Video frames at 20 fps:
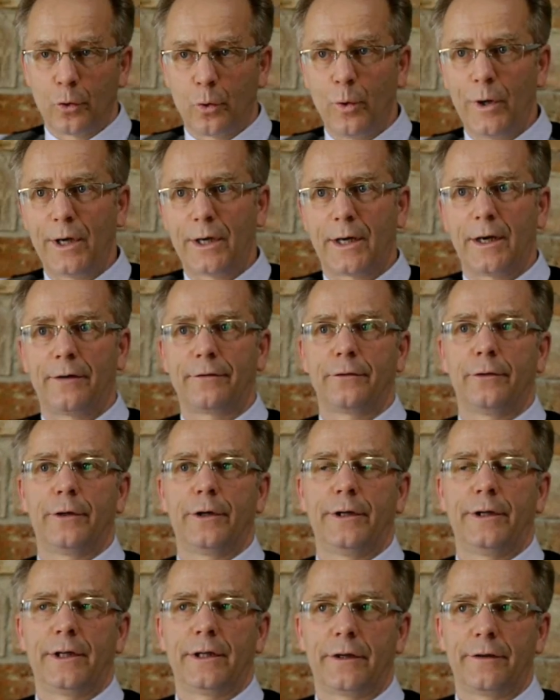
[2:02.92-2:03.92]
quick after
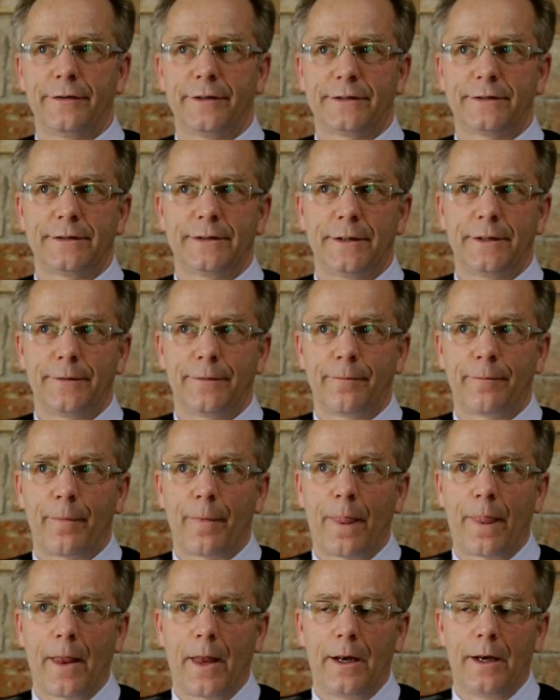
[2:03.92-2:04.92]
the death of his son.
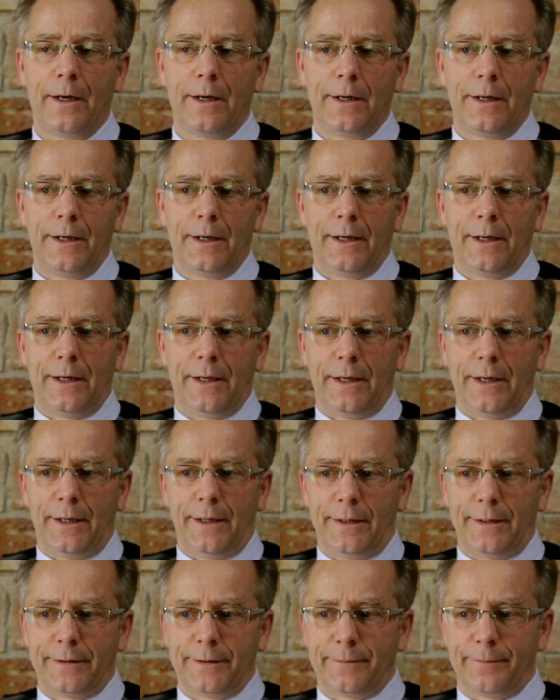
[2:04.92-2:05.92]

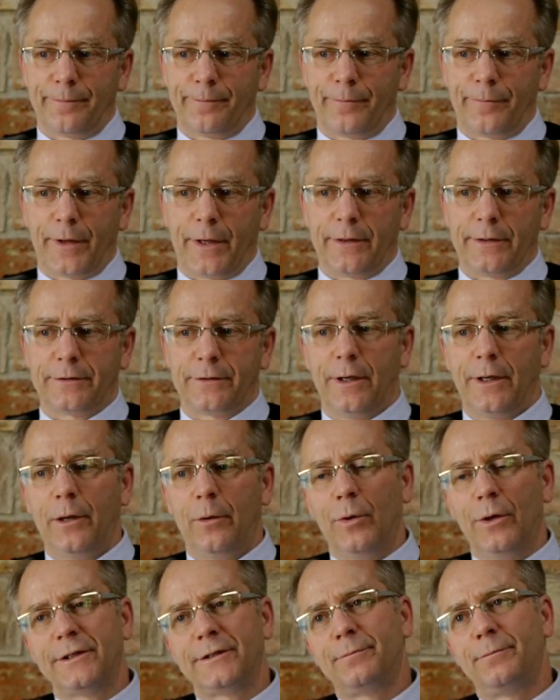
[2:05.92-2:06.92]
And so he
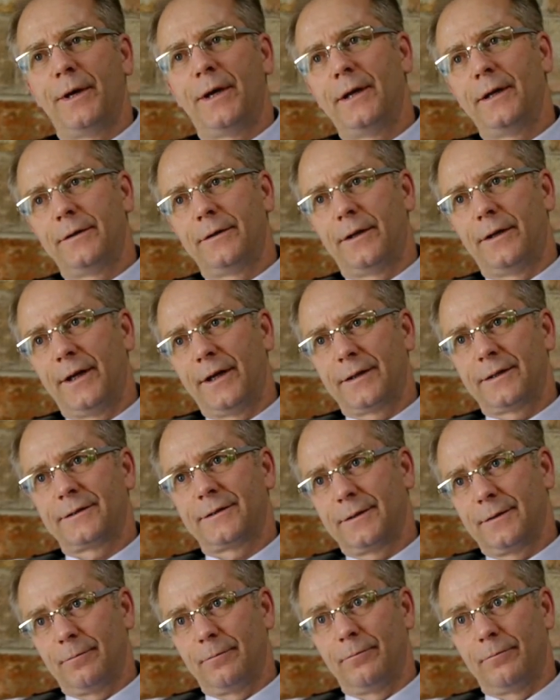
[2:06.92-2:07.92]
will spend the
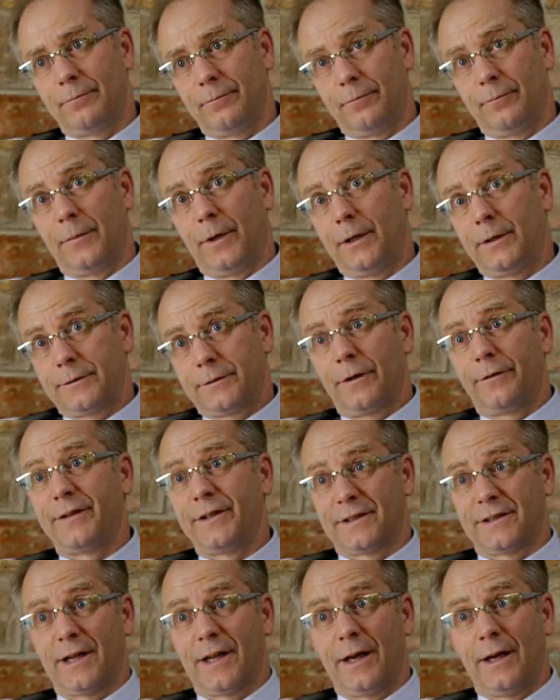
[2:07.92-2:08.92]
next months of
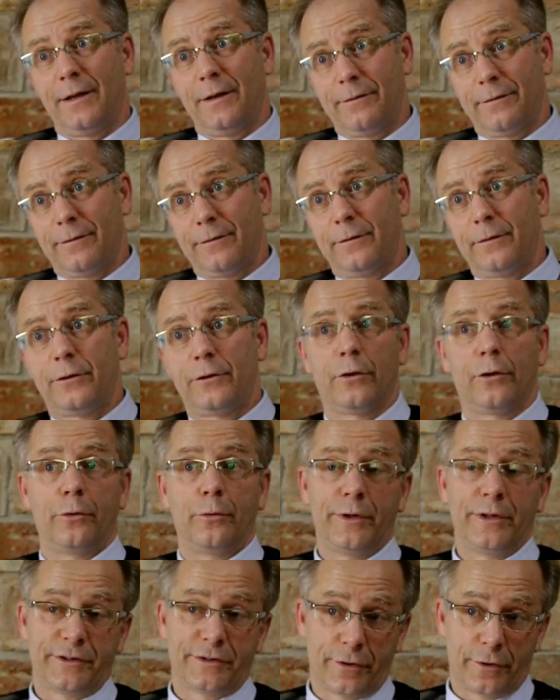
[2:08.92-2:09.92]
his life to
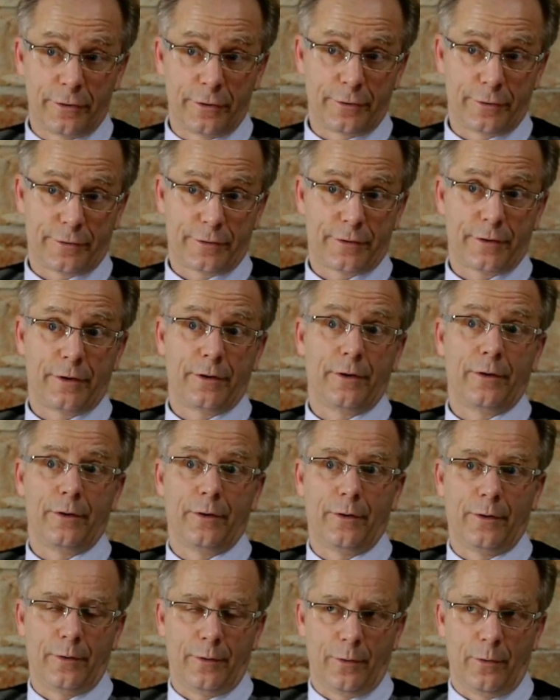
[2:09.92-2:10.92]
research
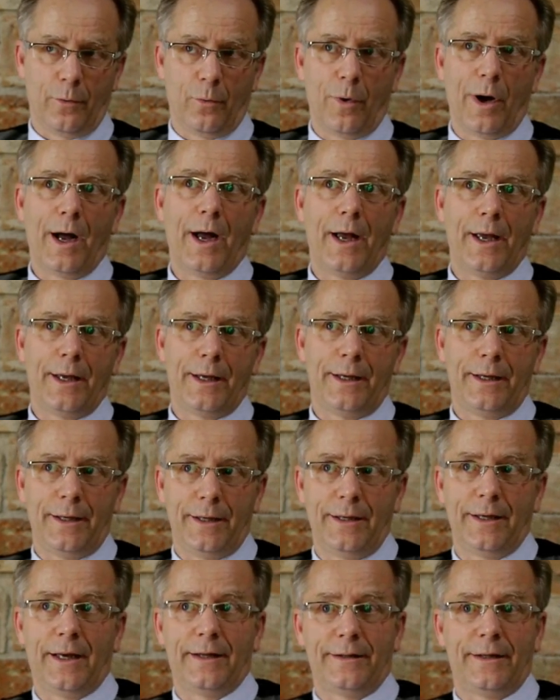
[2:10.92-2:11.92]
why
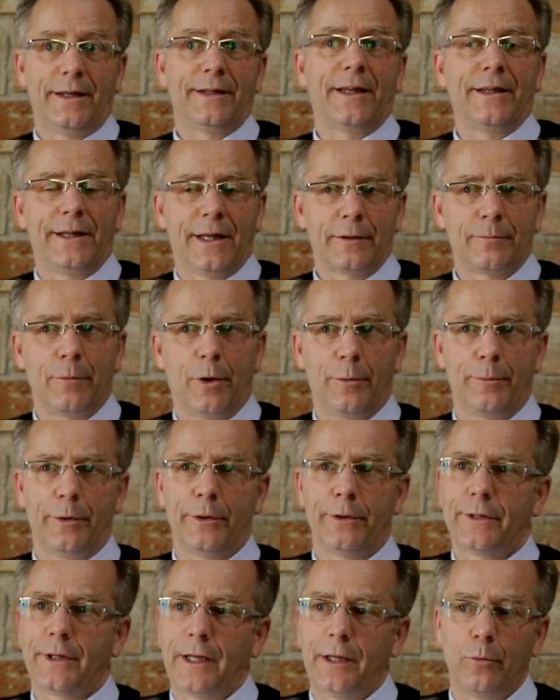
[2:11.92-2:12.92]
he had that at that
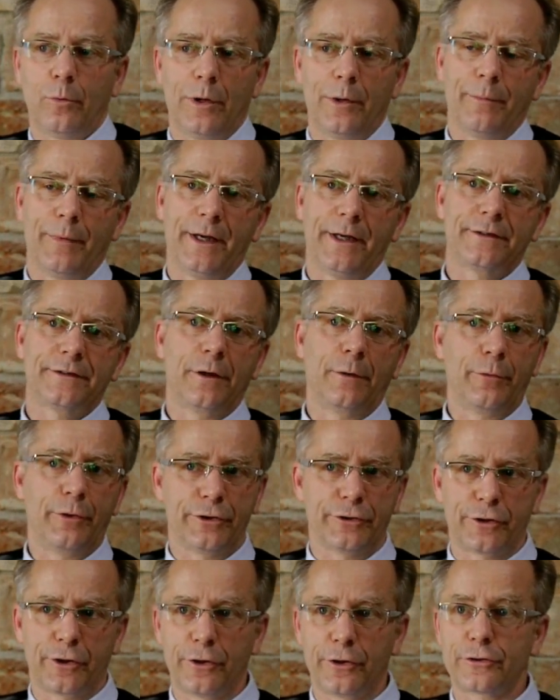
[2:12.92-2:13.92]
moment, and he will make some
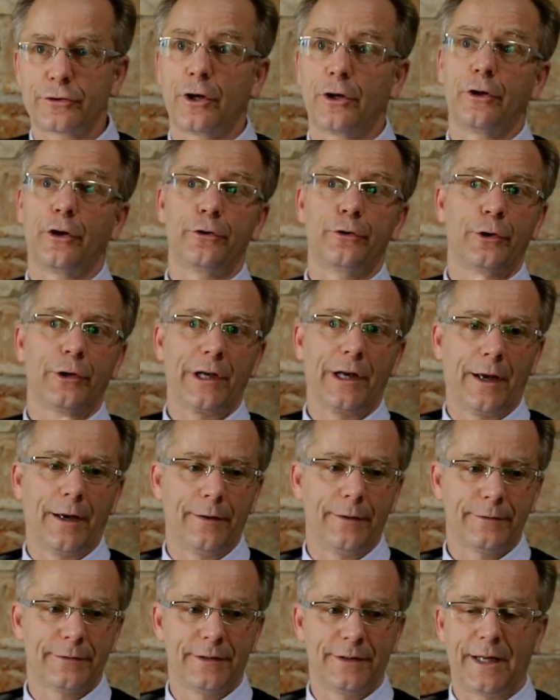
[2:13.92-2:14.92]
research on other
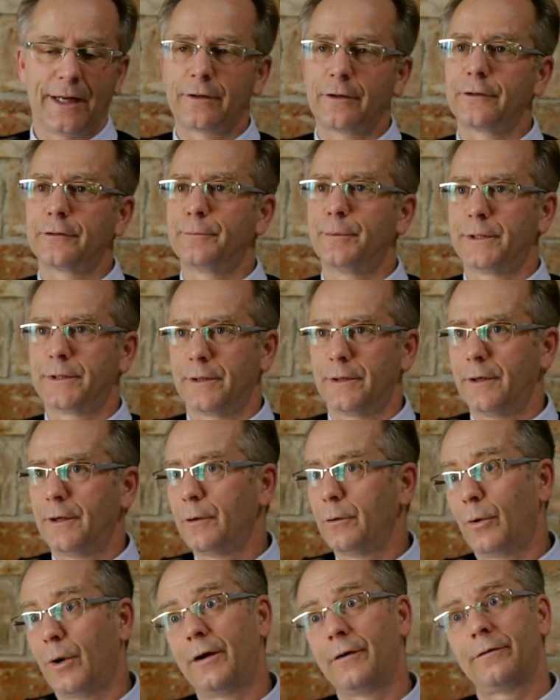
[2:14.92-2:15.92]
clients in that hospital
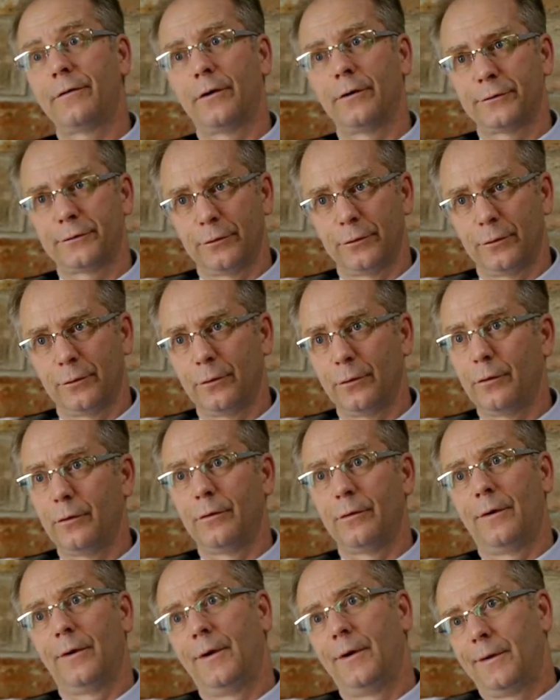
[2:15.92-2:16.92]
who have also
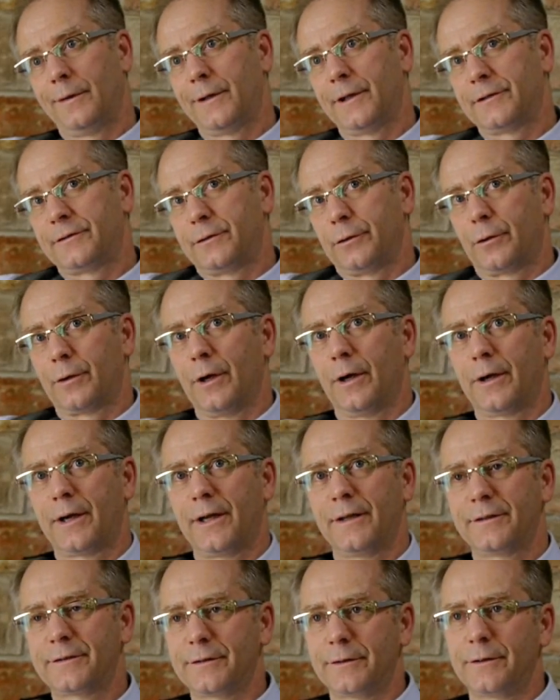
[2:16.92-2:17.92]
testicular
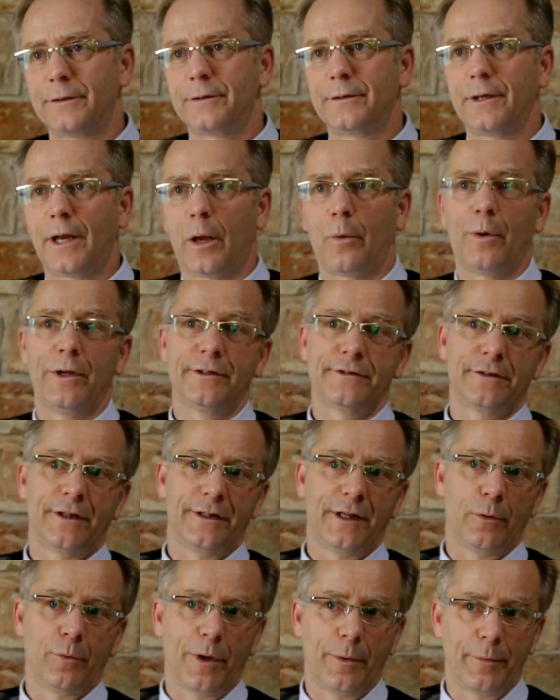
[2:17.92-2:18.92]
cancer. He will
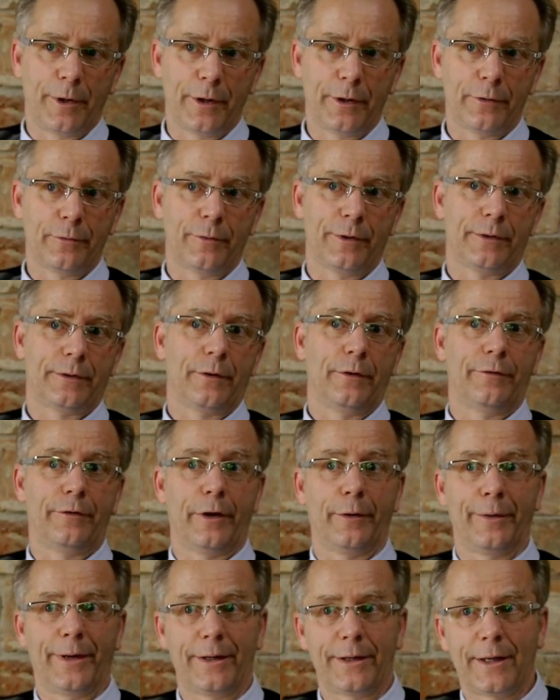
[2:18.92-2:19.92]
study women with
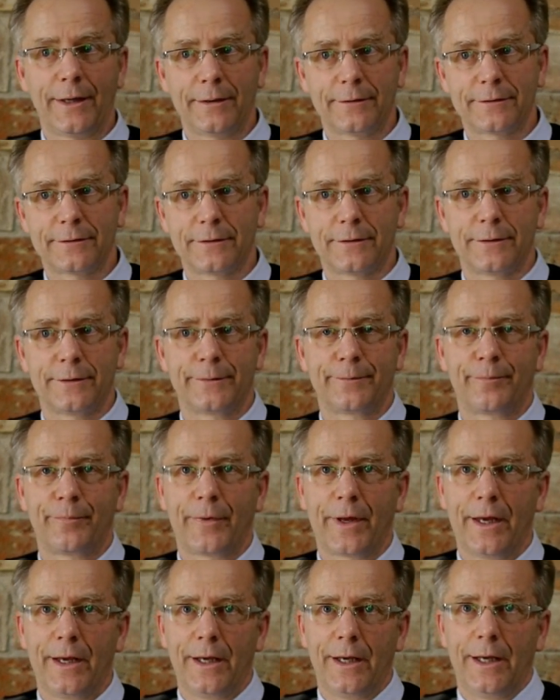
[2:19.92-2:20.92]
ovarian cancer,
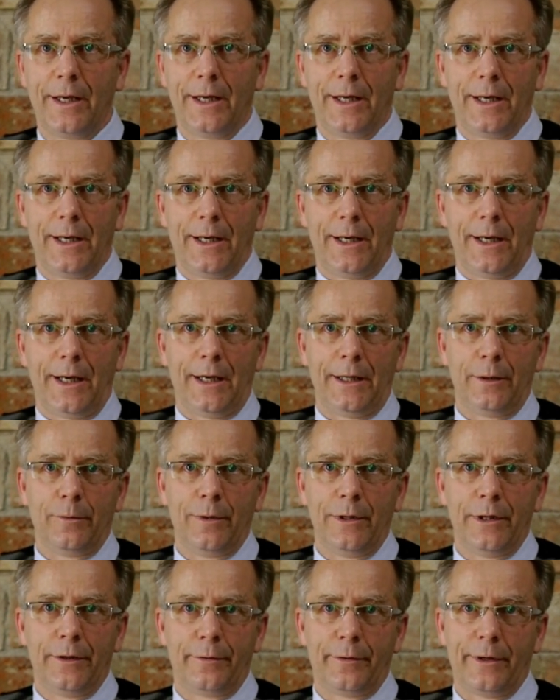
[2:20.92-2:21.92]
and he
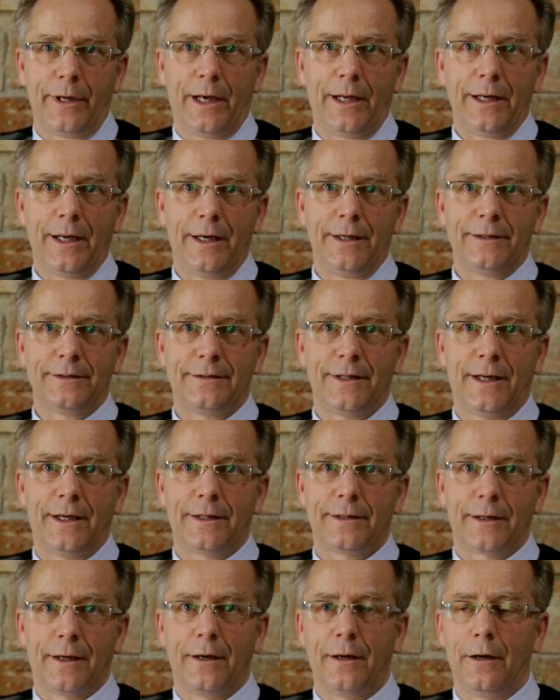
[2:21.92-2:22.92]
will realize
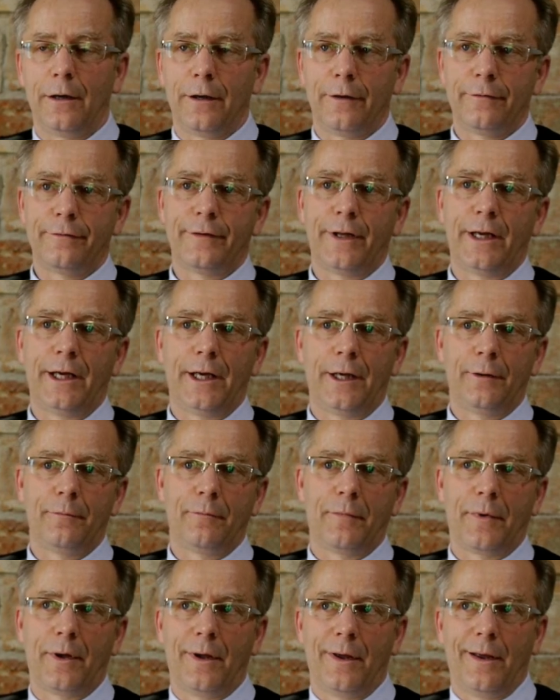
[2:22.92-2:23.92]
that all of
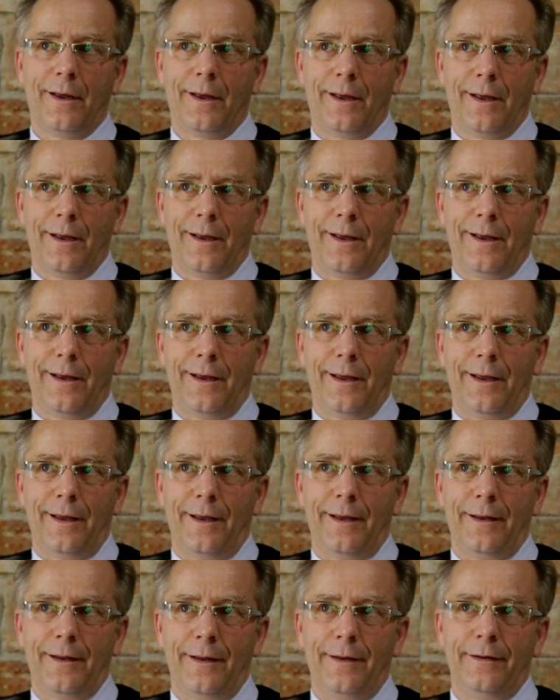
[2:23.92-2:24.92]
them
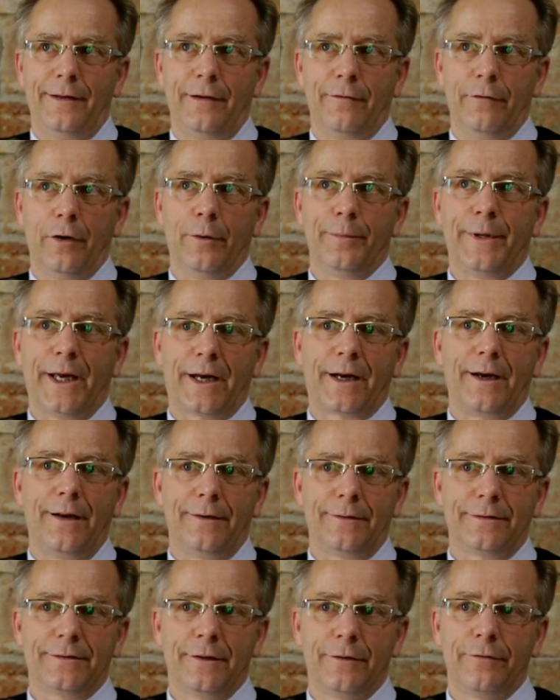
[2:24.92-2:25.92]
develop their
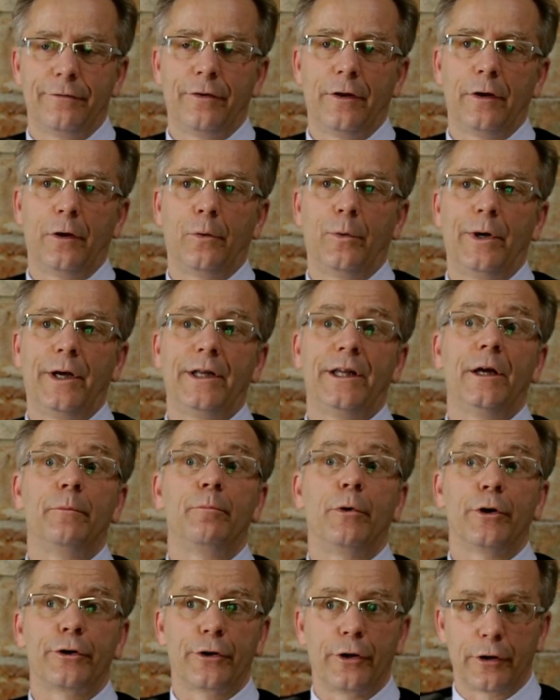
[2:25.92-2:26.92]
cancer following an
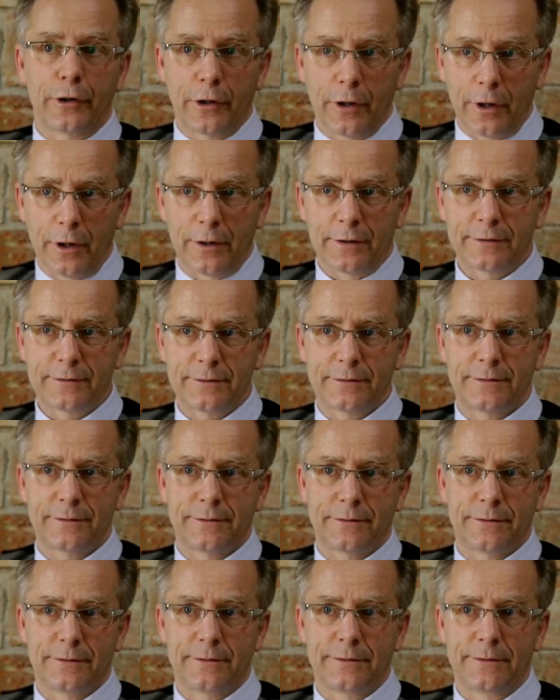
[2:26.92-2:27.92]
important loss.